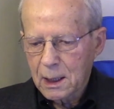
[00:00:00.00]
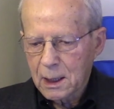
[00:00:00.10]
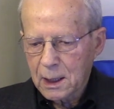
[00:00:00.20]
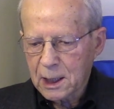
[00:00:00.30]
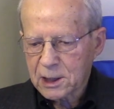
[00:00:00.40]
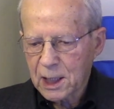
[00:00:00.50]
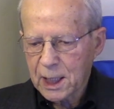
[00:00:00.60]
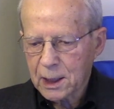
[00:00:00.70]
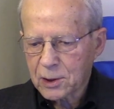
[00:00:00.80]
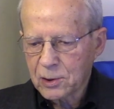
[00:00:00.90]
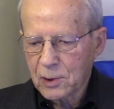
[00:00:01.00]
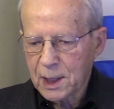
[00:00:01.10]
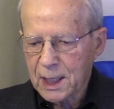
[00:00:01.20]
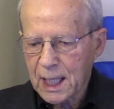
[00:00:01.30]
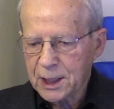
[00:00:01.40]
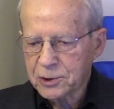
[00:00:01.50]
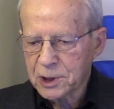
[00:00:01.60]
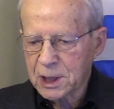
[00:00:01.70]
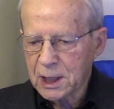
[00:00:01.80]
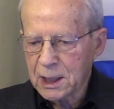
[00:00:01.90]
is linked to a
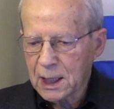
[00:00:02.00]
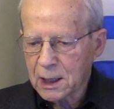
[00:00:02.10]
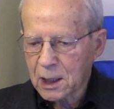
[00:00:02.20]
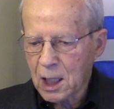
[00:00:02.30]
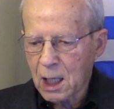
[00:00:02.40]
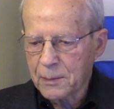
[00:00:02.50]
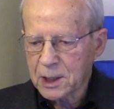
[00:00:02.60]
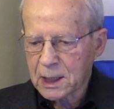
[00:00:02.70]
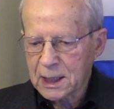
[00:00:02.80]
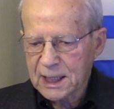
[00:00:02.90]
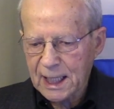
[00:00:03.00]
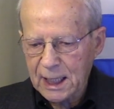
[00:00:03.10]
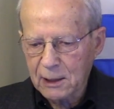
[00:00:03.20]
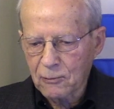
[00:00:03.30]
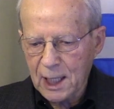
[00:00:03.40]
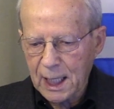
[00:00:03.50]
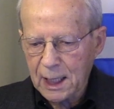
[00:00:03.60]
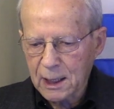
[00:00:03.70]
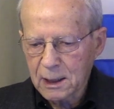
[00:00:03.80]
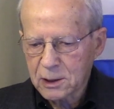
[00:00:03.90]
nitrogen and carbon containing
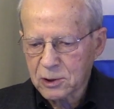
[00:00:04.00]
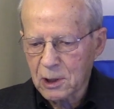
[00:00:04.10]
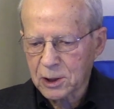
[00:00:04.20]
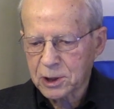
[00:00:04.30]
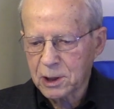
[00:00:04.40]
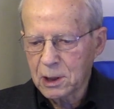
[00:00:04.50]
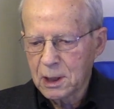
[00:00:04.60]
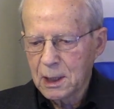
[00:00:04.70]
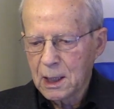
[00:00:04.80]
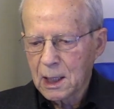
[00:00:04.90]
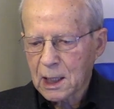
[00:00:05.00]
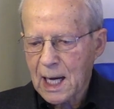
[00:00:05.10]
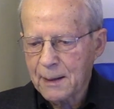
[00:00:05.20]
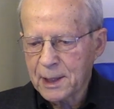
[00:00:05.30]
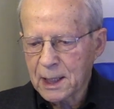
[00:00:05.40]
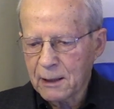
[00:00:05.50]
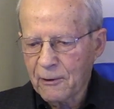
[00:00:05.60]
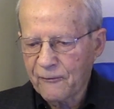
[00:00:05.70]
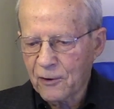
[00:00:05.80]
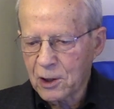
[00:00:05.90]
ring structure commonly
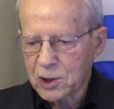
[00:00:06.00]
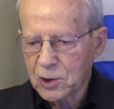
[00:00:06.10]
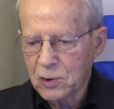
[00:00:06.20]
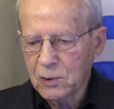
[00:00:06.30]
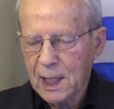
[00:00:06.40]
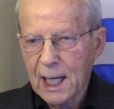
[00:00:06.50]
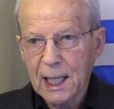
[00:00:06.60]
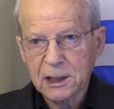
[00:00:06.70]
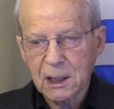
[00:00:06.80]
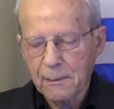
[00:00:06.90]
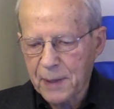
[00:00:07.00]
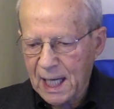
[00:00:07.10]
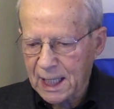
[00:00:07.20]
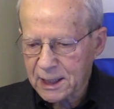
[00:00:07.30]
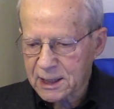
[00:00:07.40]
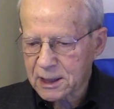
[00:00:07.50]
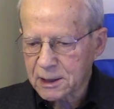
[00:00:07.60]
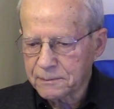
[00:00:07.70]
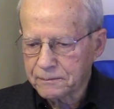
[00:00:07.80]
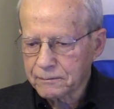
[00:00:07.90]
referred to as a
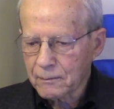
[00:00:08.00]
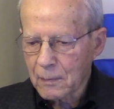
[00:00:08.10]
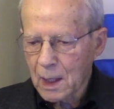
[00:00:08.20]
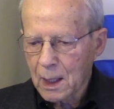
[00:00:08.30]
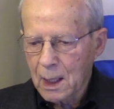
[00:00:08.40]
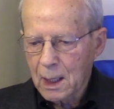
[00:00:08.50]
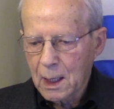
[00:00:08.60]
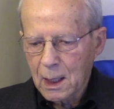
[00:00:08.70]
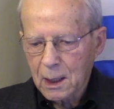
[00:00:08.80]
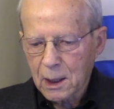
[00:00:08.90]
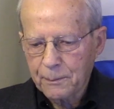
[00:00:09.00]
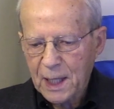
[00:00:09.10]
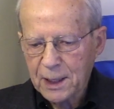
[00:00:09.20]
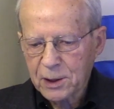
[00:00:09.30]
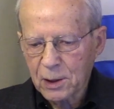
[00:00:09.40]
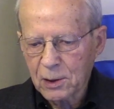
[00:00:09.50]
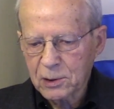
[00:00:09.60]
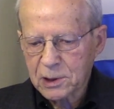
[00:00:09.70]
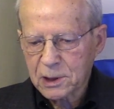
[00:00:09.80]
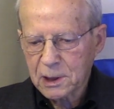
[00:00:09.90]
base. The
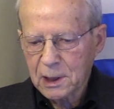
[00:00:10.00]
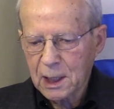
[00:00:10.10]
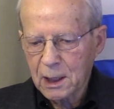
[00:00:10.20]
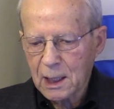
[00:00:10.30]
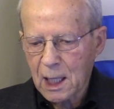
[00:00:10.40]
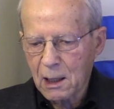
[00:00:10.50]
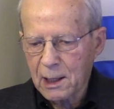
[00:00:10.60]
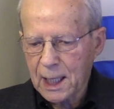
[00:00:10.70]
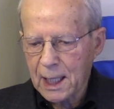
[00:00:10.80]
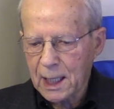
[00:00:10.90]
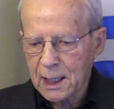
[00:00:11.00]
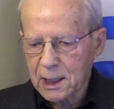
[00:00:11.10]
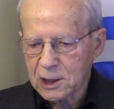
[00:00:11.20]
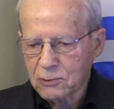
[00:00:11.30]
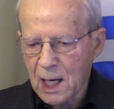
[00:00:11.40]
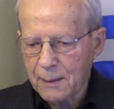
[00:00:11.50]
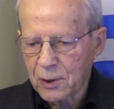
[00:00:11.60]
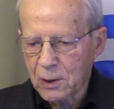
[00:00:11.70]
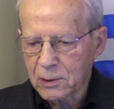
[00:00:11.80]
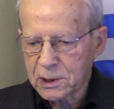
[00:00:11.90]
pentose in RNA is
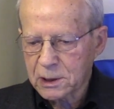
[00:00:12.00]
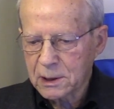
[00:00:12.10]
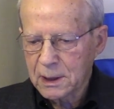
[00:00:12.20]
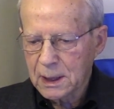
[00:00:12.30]
ribose,